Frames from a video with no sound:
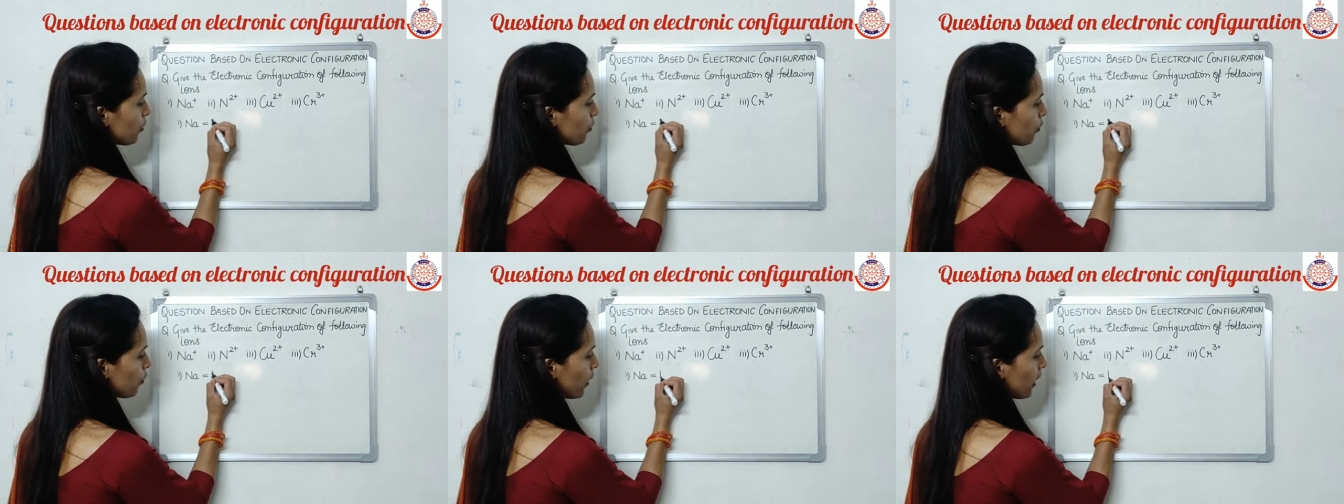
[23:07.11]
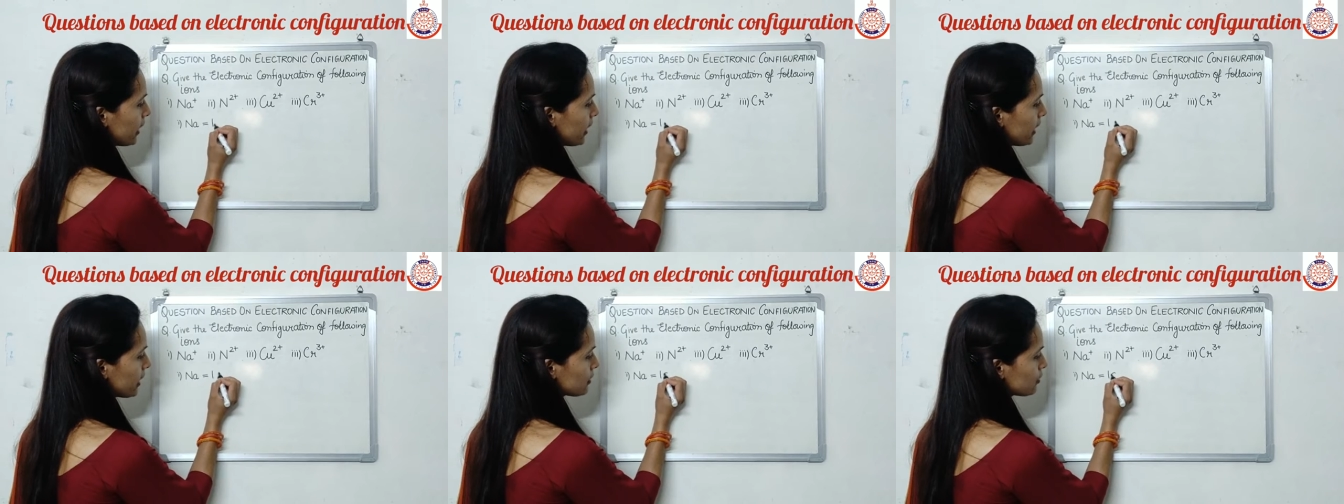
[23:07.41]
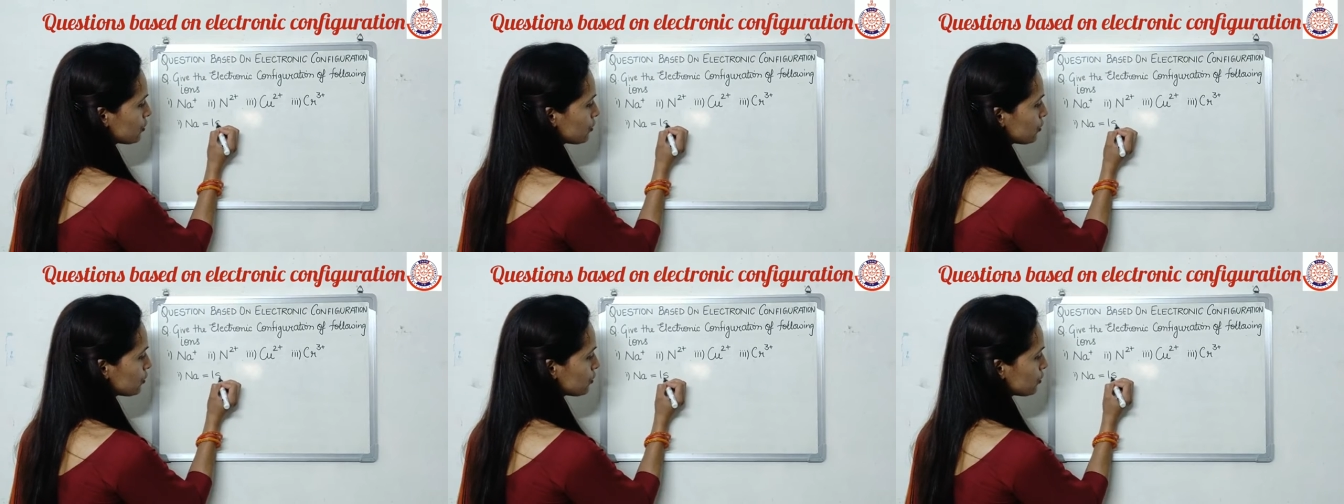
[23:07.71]

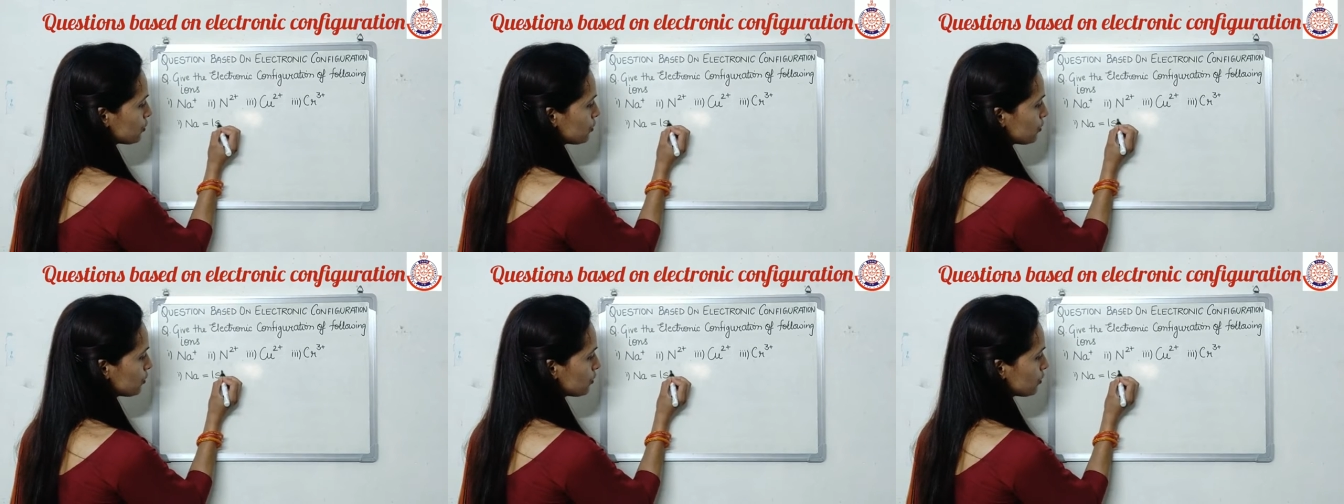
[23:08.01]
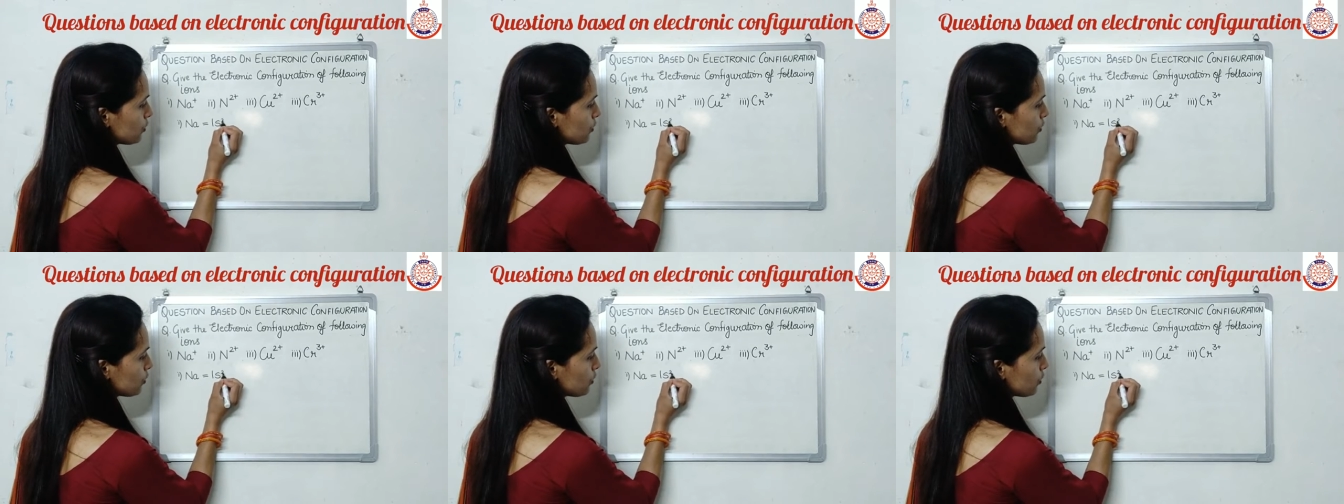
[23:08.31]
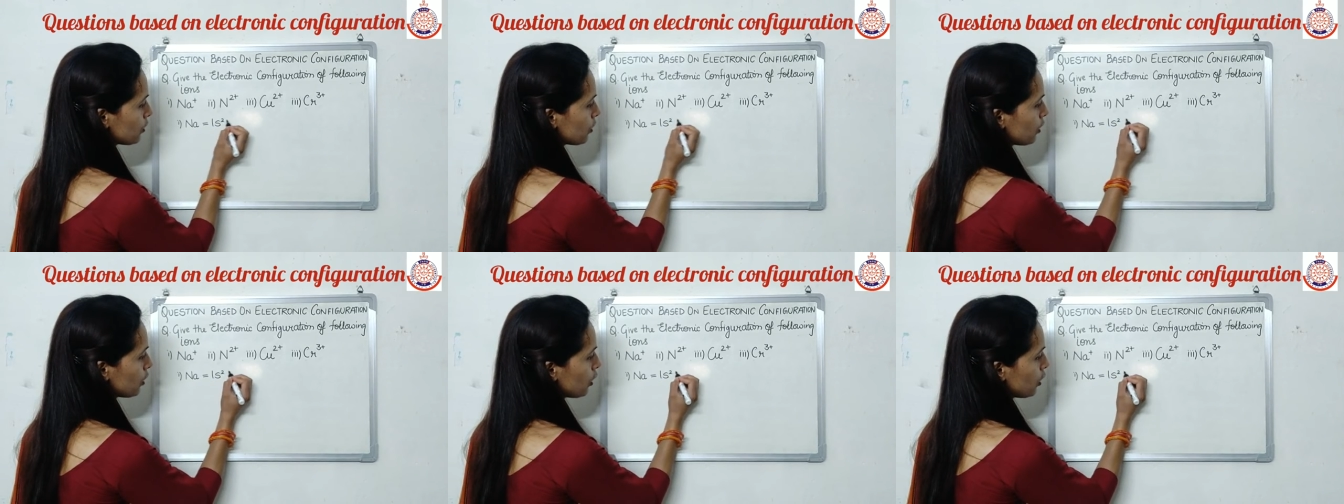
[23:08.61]
1s2,
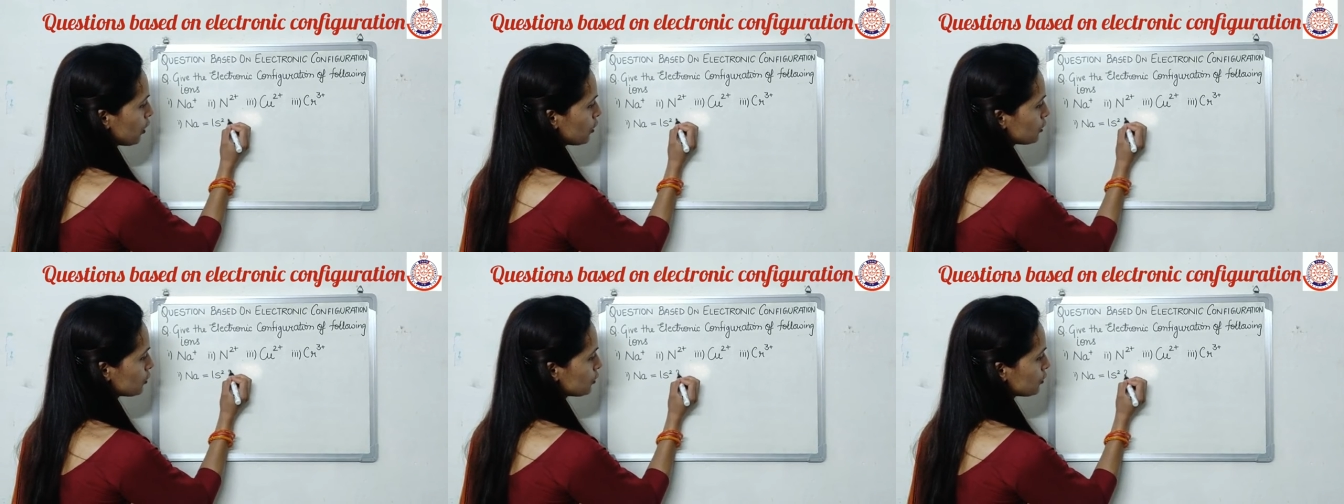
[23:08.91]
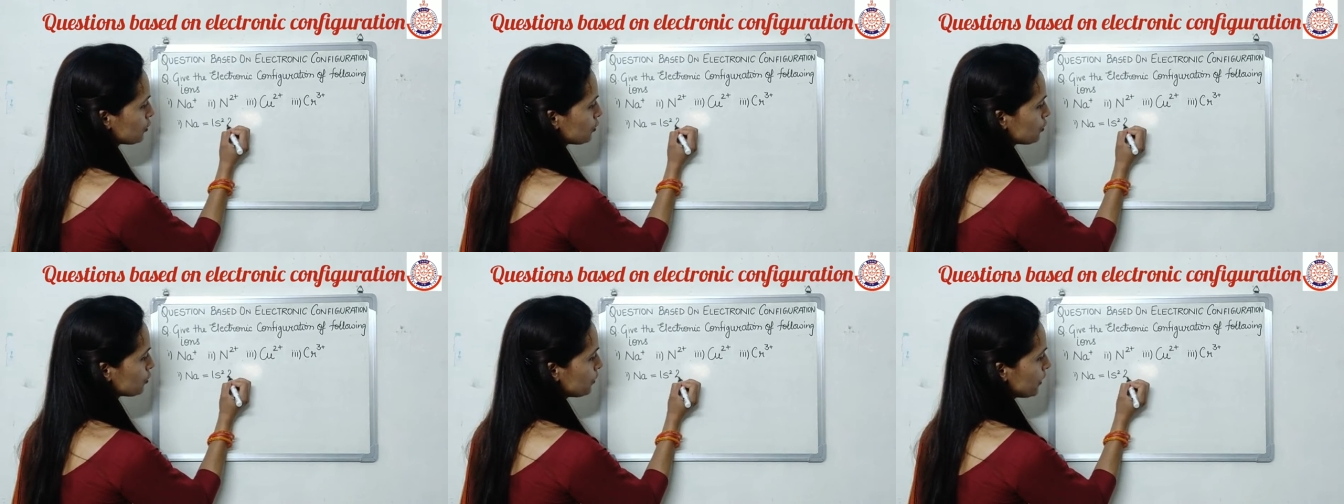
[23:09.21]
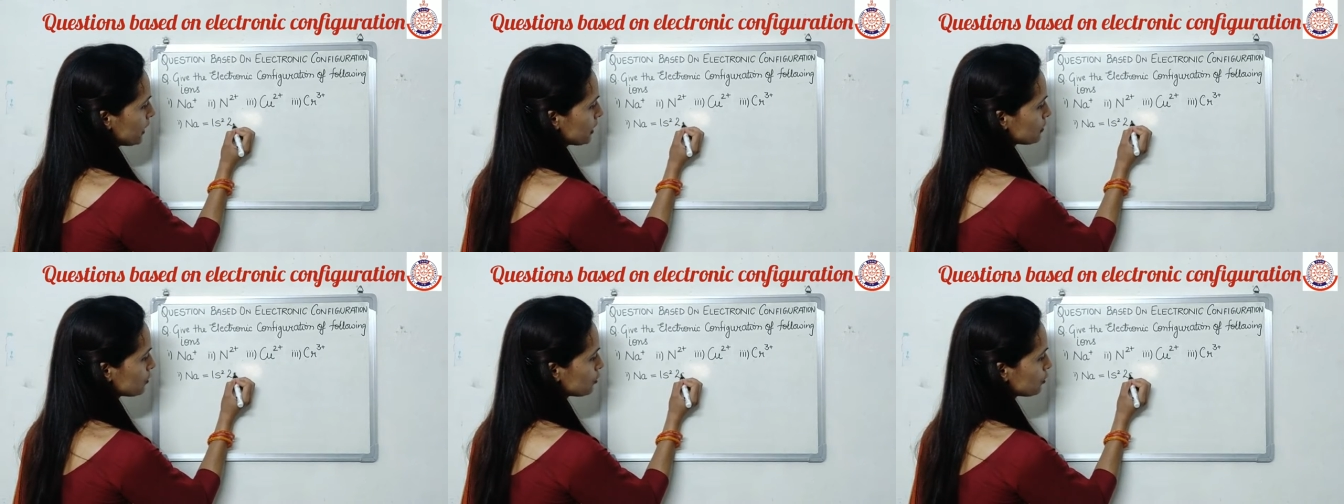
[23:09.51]

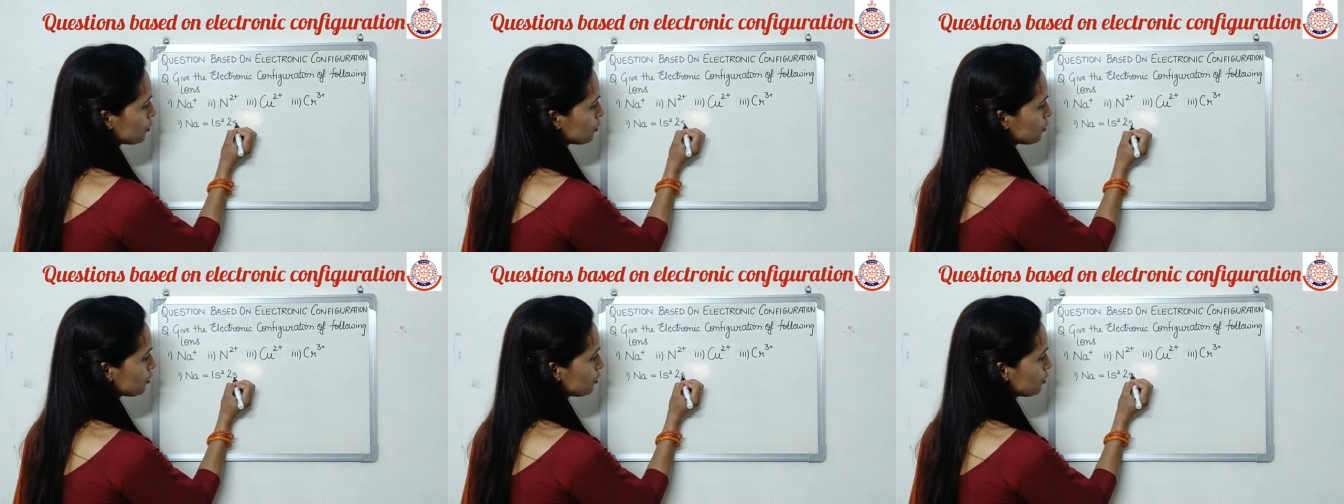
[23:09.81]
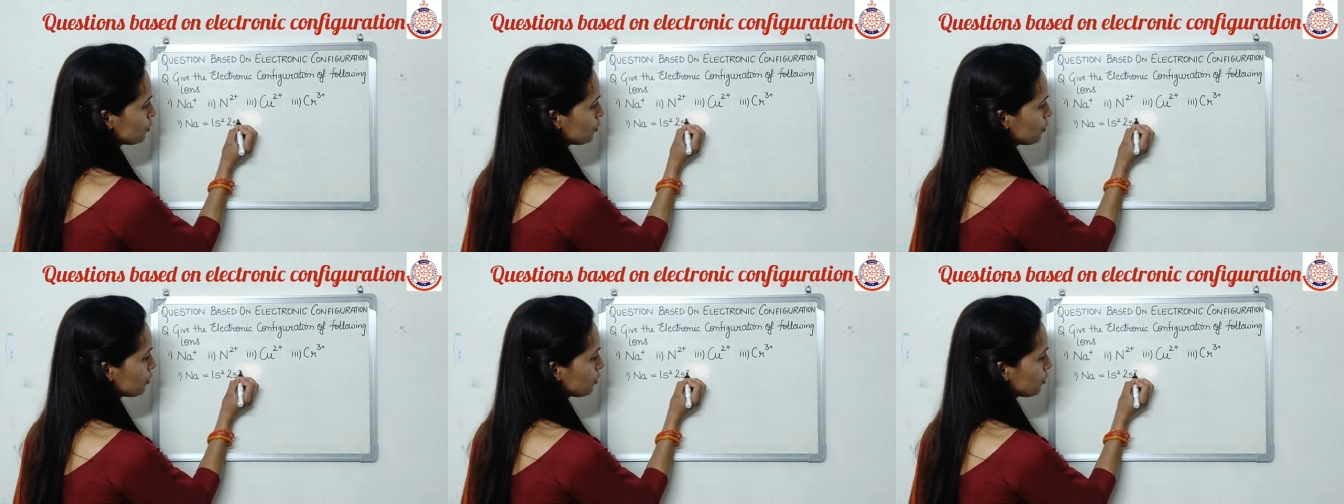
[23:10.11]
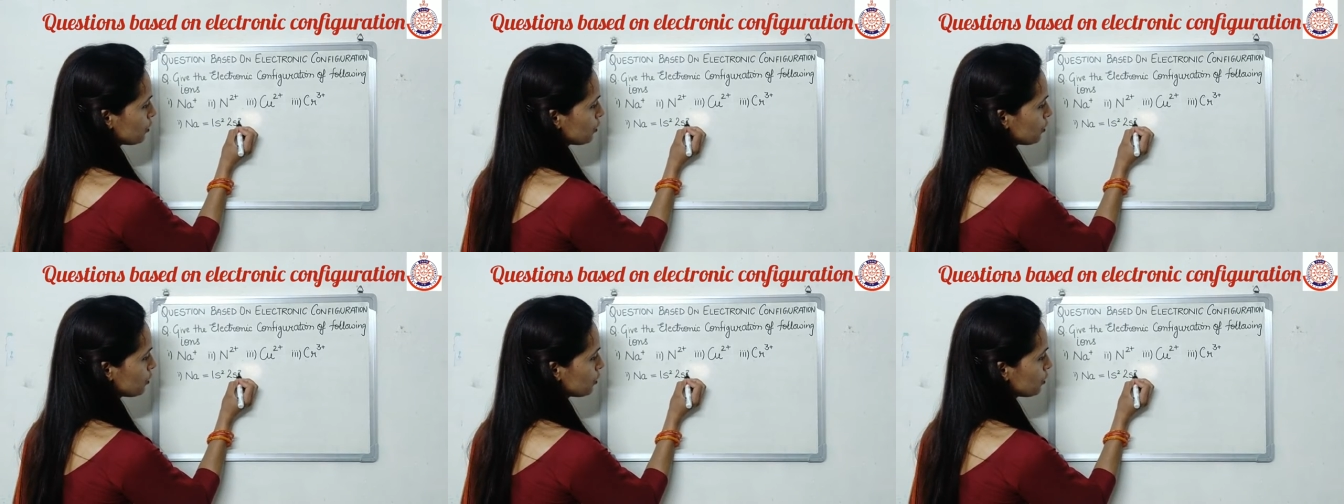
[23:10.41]
2s2,